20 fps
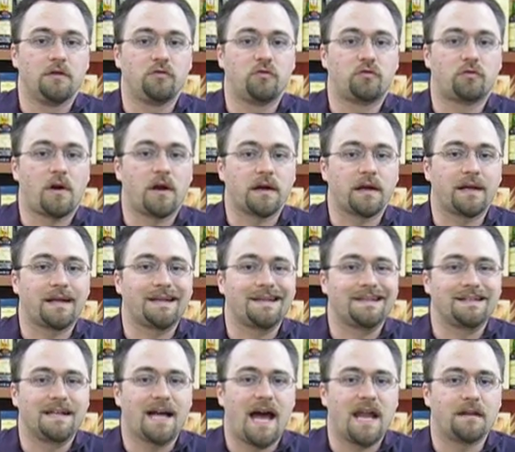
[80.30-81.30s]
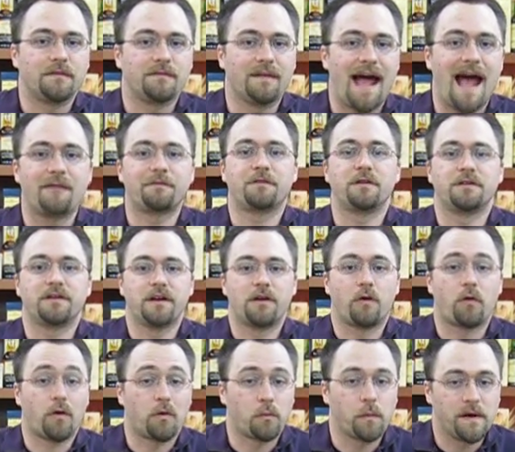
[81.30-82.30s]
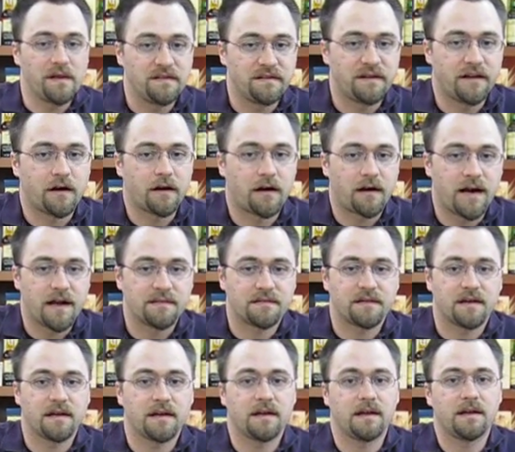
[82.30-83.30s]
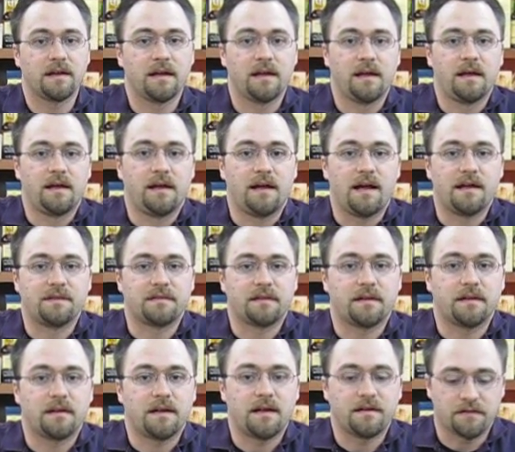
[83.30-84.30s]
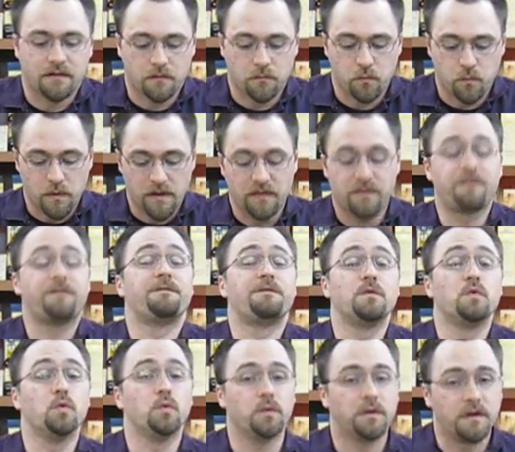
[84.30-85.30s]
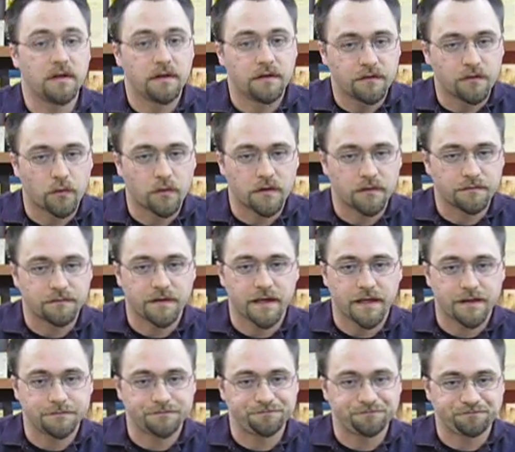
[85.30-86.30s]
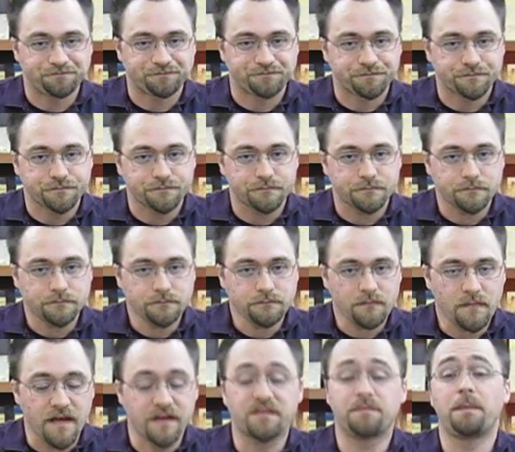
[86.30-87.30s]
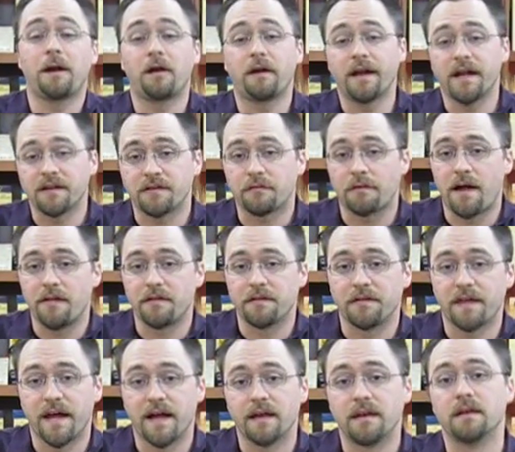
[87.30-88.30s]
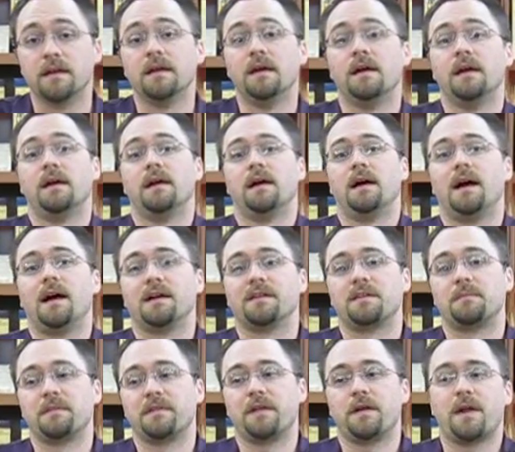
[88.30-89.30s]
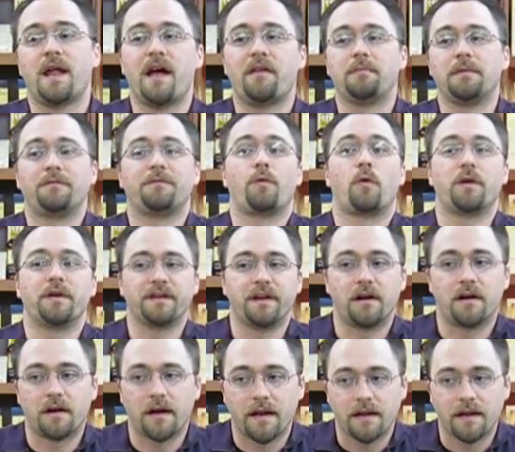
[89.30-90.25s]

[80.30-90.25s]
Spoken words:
drunk kind of after dinner or with dinner as a with food sort of experience rather than something that you'd have before dinner.